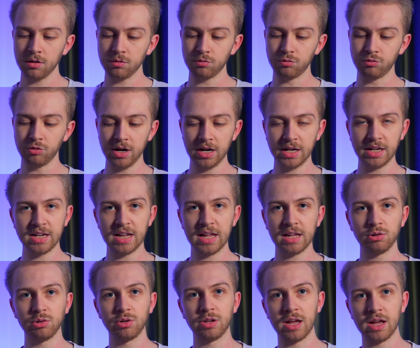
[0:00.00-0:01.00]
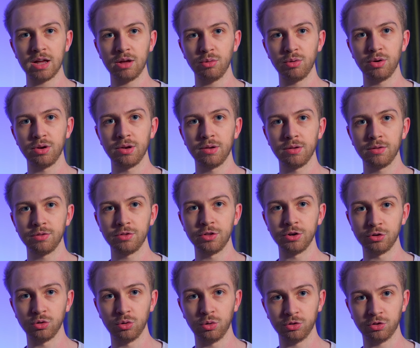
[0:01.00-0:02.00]
really nail down the
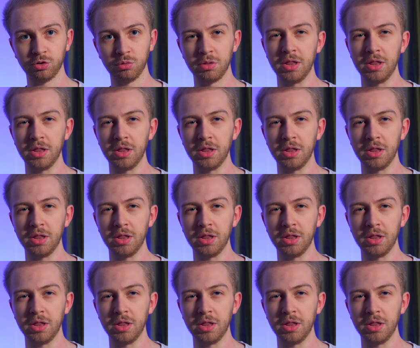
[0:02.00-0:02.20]
torso,